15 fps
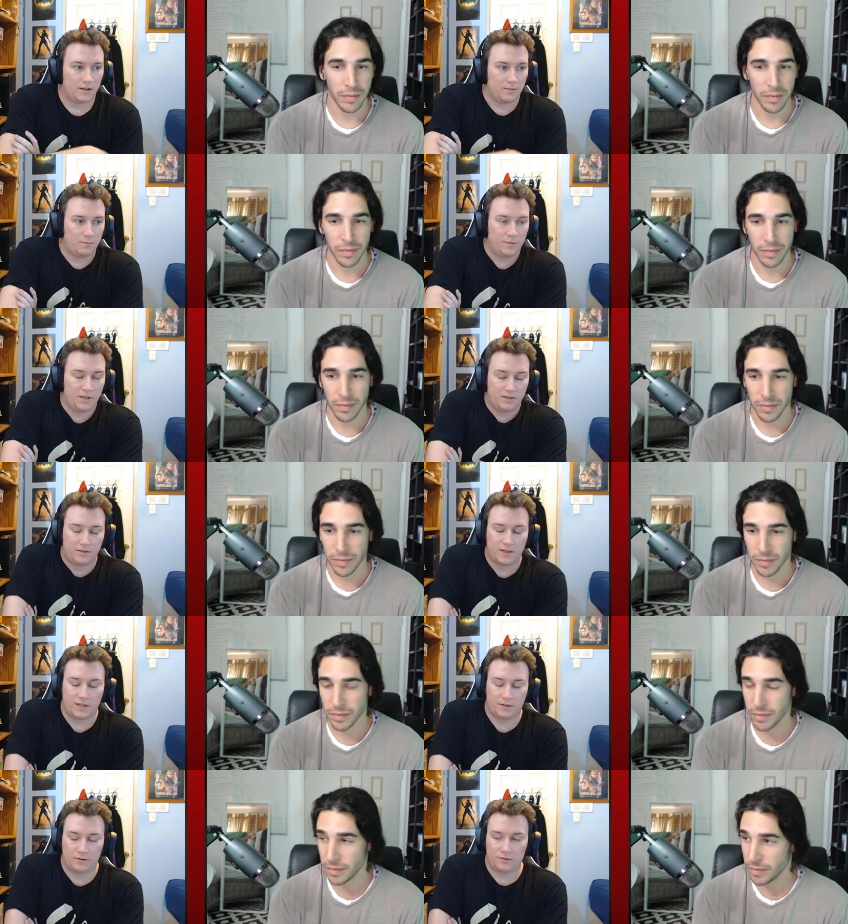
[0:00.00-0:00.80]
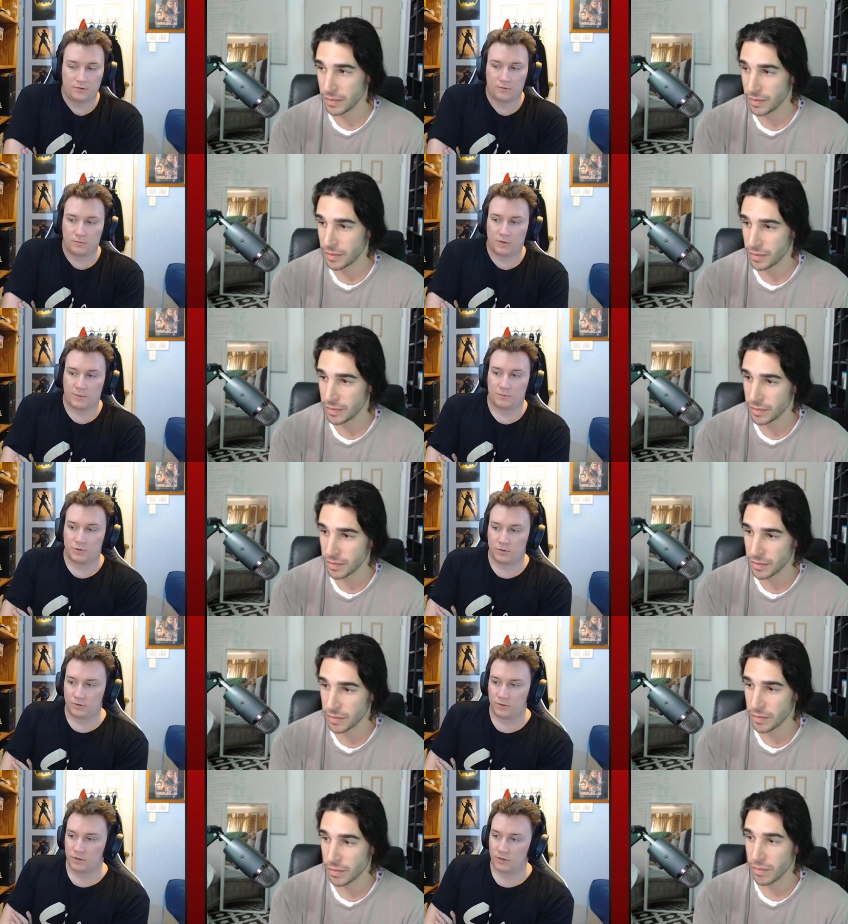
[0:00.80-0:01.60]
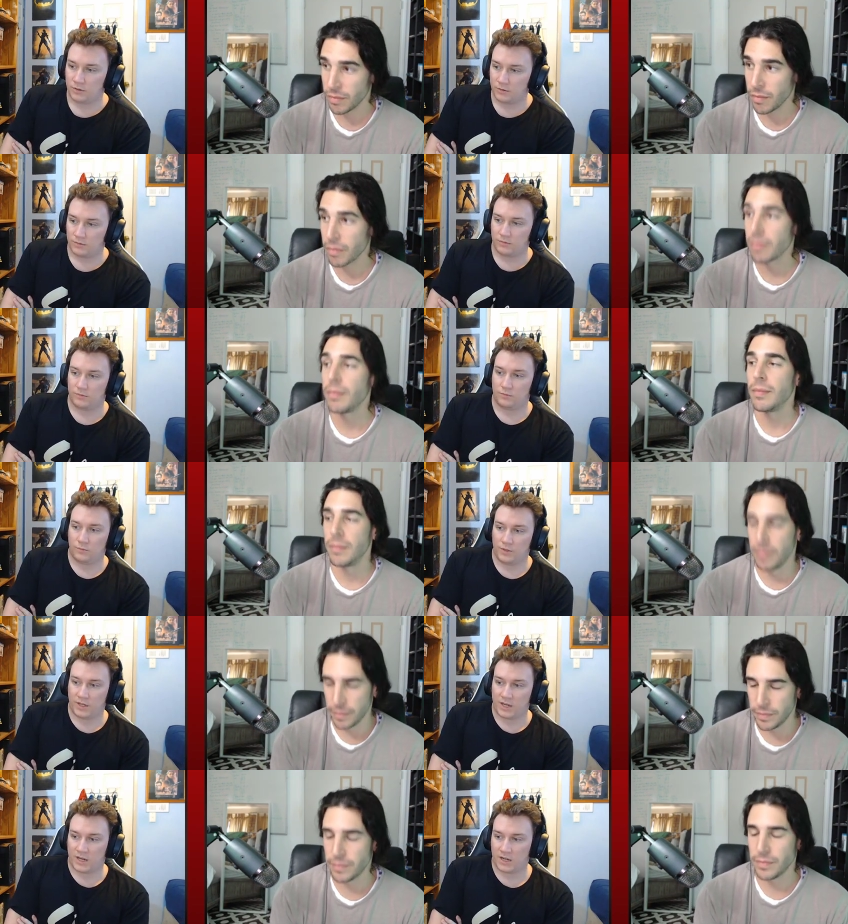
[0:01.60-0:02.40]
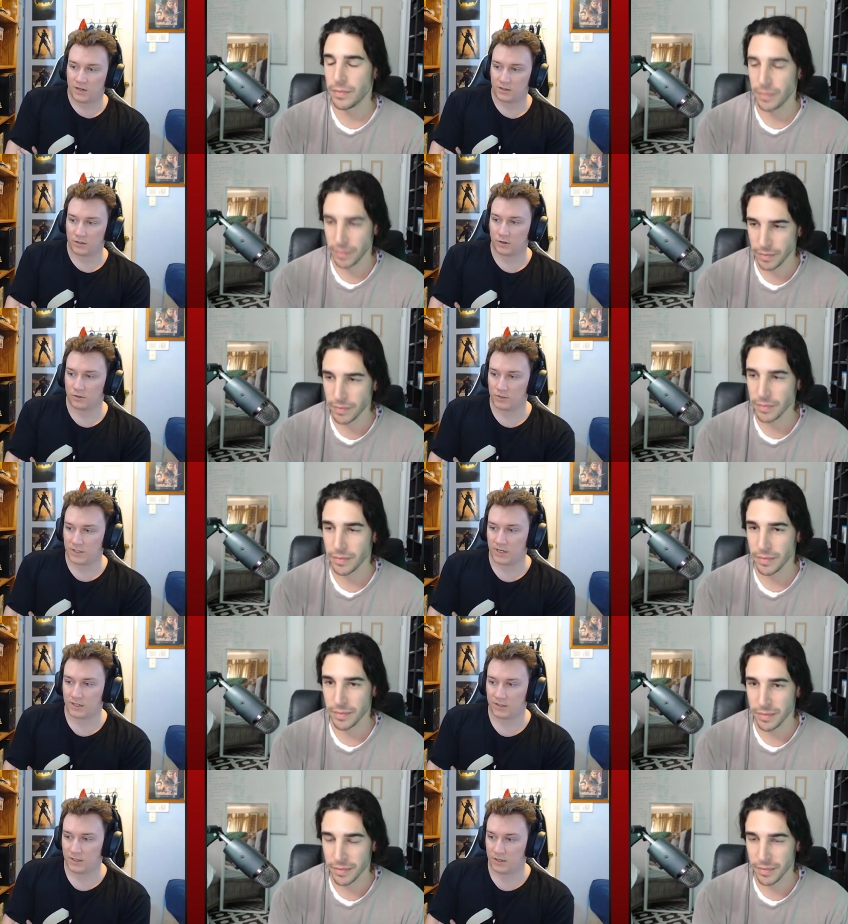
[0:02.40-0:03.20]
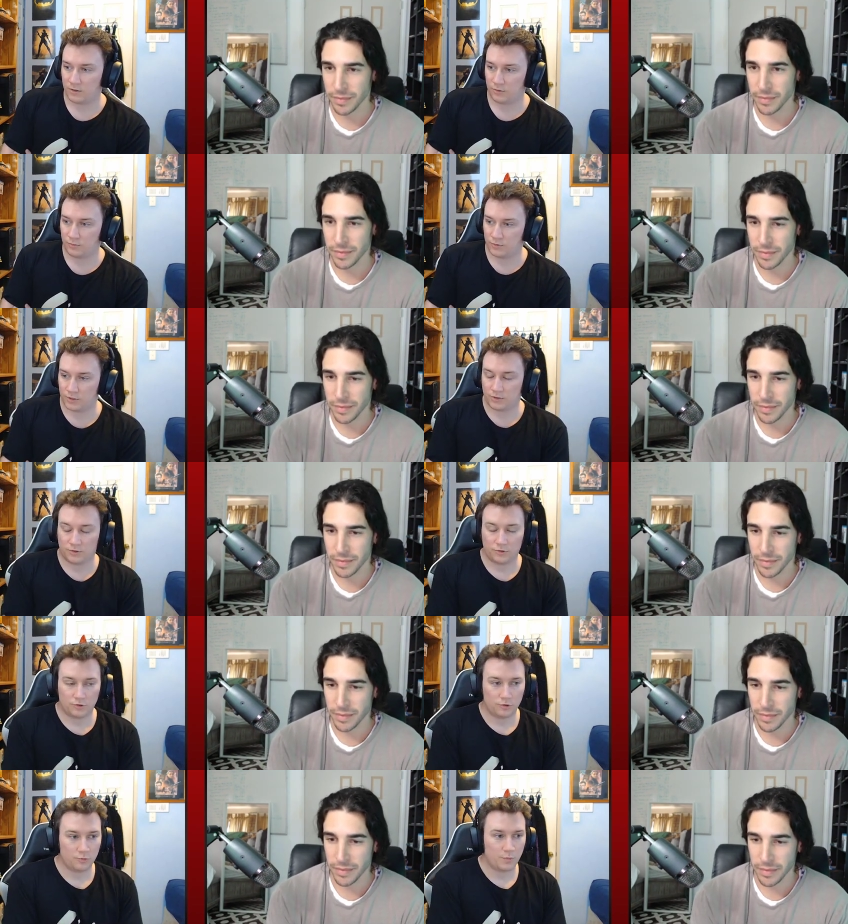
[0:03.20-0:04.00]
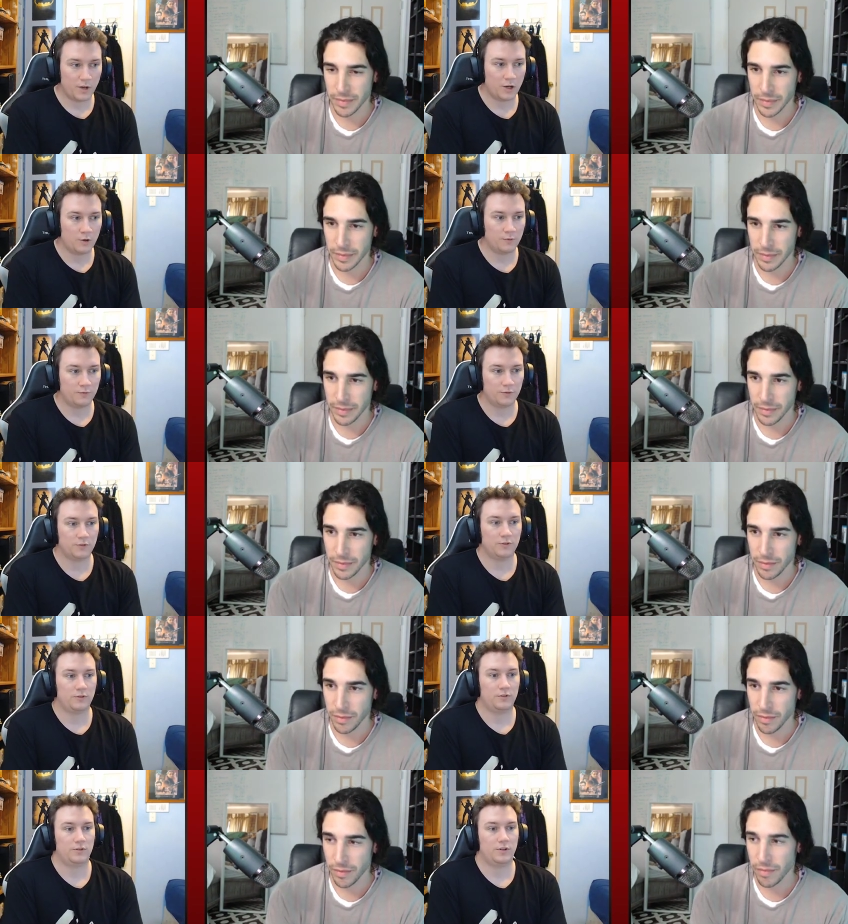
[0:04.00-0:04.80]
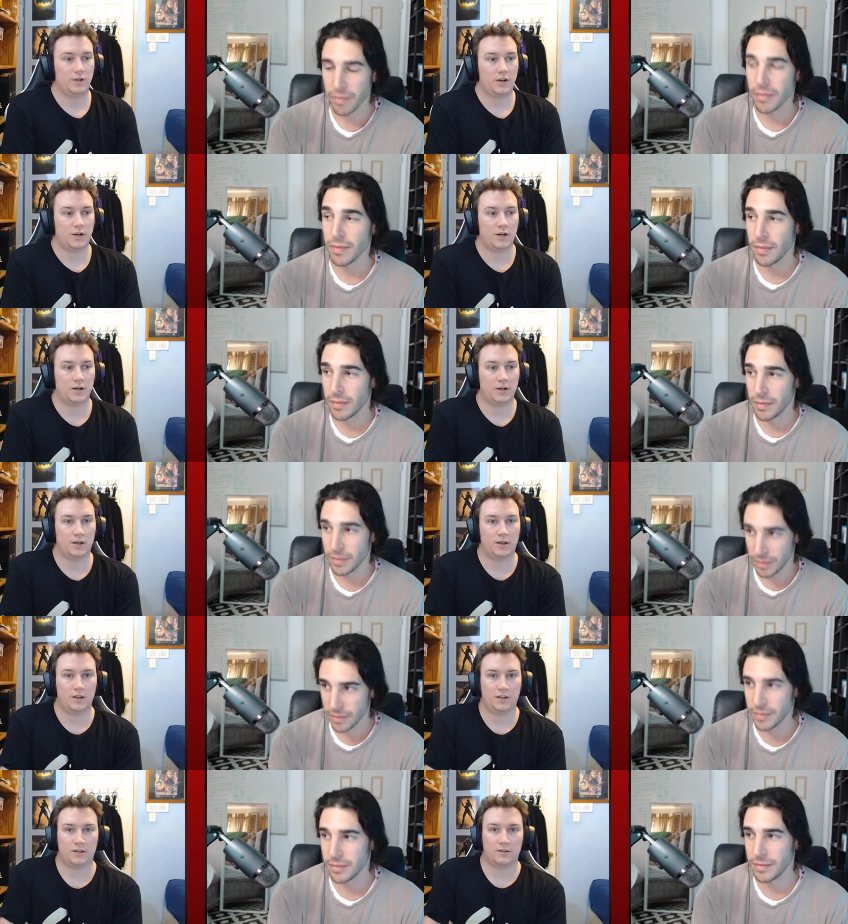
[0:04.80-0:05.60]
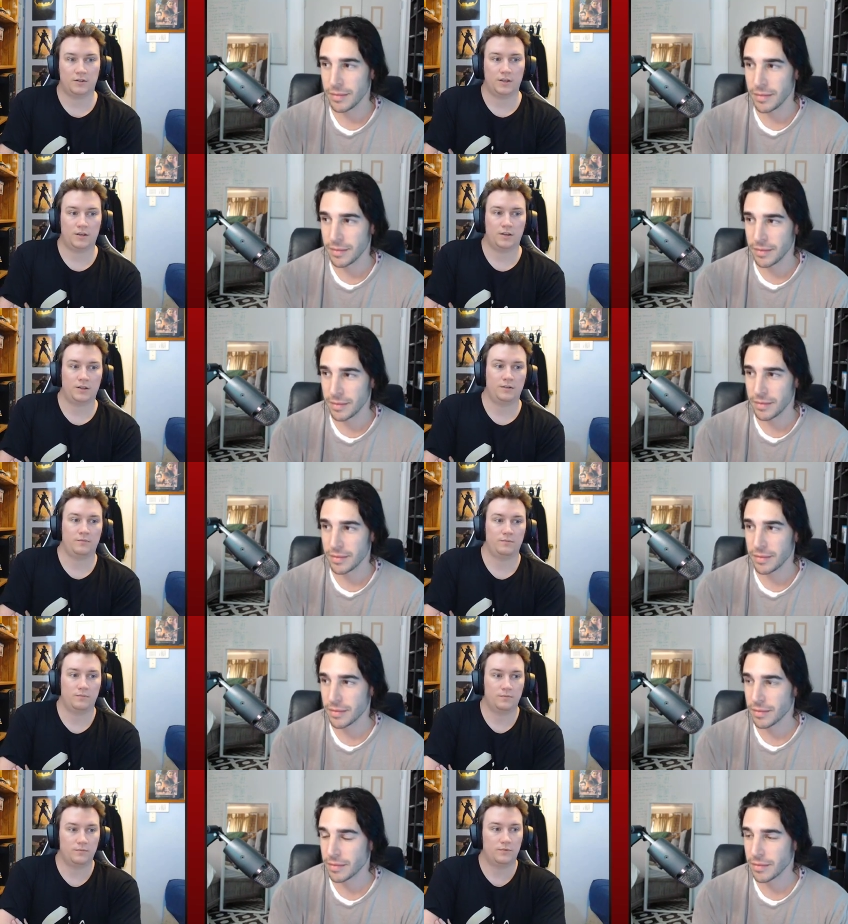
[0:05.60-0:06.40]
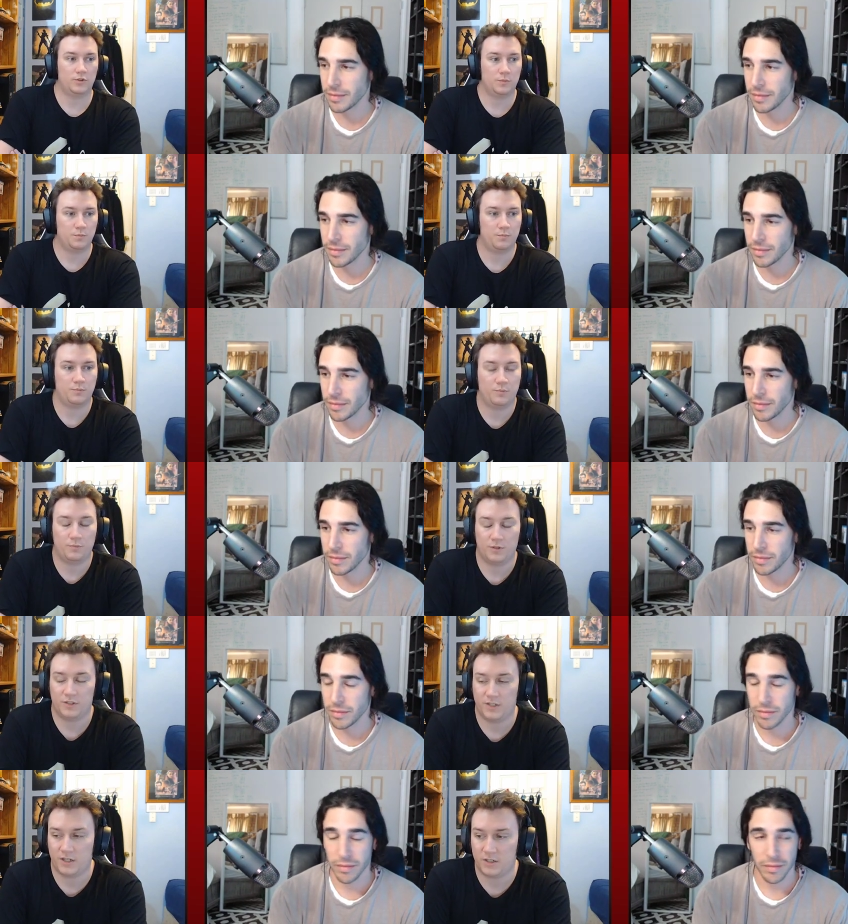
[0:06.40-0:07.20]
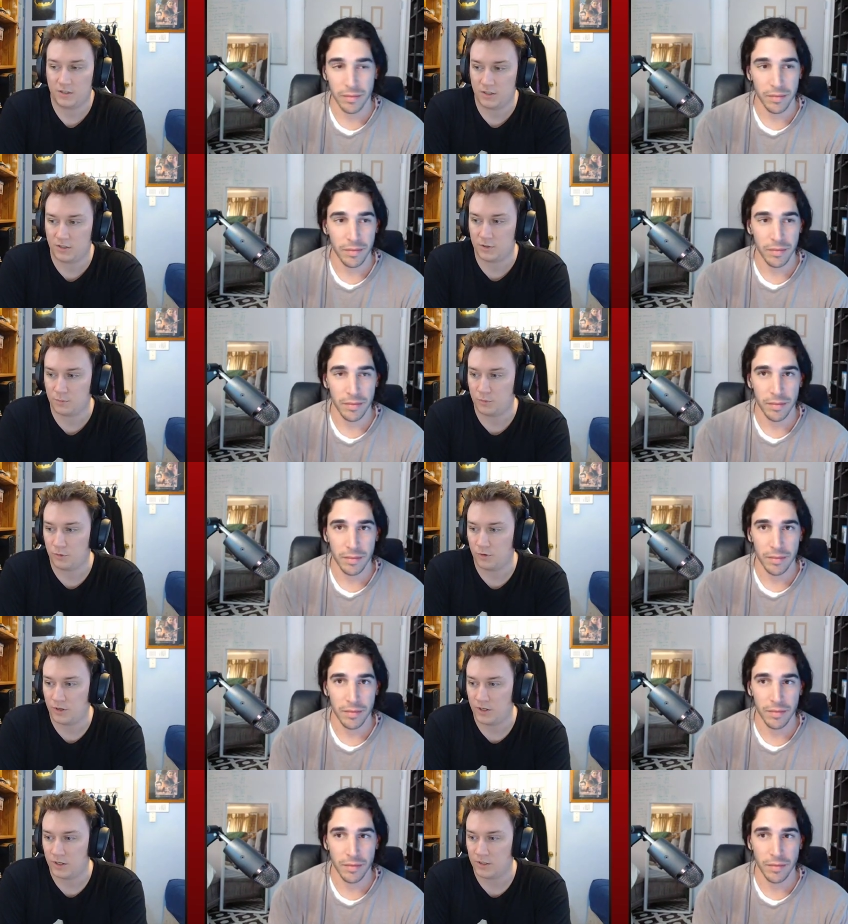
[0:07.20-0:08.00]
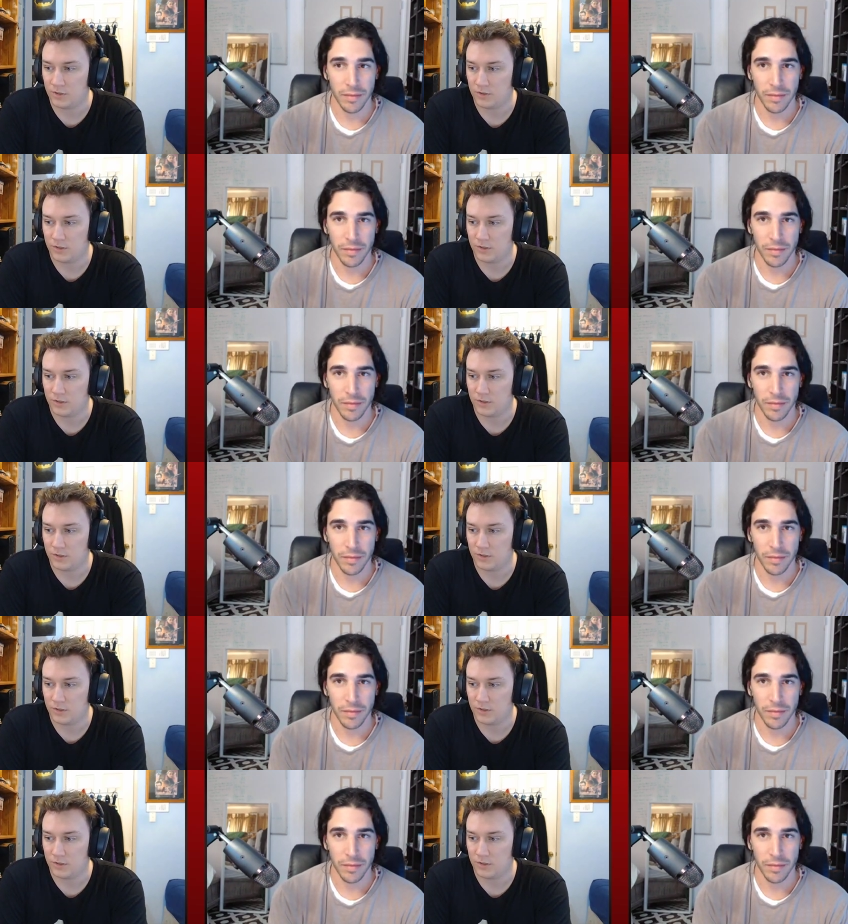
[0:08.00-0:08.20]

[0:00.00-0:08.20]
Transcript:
Speaker 1: a big thank you to Webtoon, though. Mm-hmm. We had a contact there who was super helpful, uh, and they su- essentially supported us,